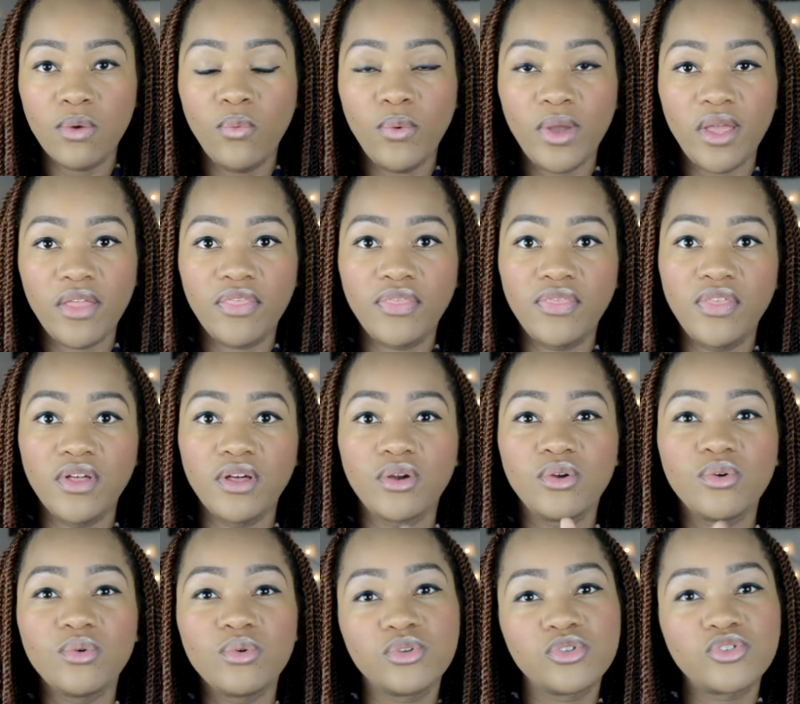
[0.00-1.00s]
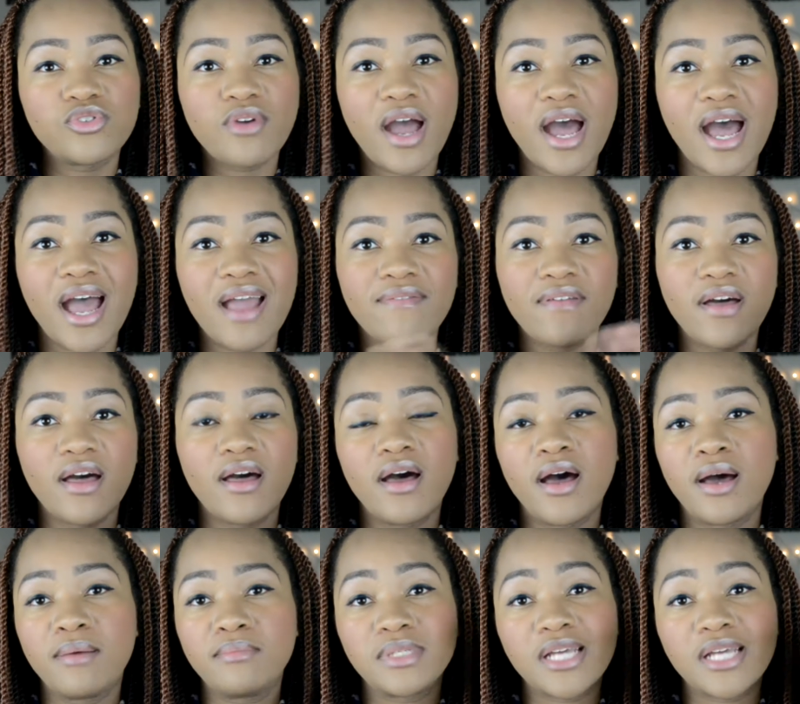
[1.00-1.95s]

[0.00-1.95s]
with the Google Drive um,